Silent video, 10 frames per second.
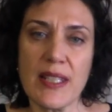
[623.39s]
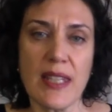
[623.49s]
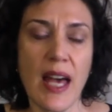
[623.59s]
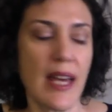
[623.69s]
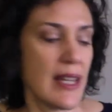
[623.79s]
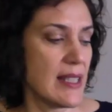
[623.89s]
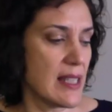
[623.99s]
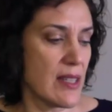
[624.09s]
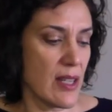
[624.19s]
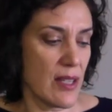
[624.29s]
signs,
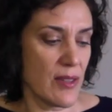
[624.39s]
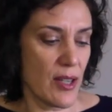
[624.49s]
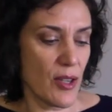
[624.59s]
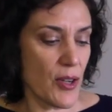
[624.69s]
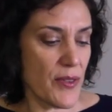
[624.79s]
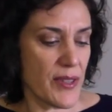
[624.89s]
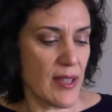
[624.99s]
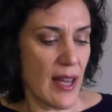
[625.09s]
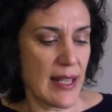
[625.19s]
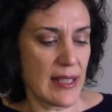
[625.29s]
the earth
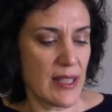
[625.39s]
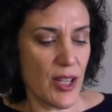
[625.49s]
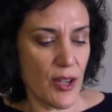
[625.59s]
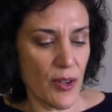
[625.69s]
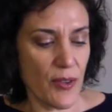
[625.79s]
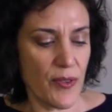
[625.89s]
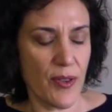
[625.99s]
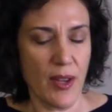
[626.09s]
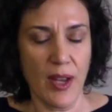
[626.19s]
signs, the earth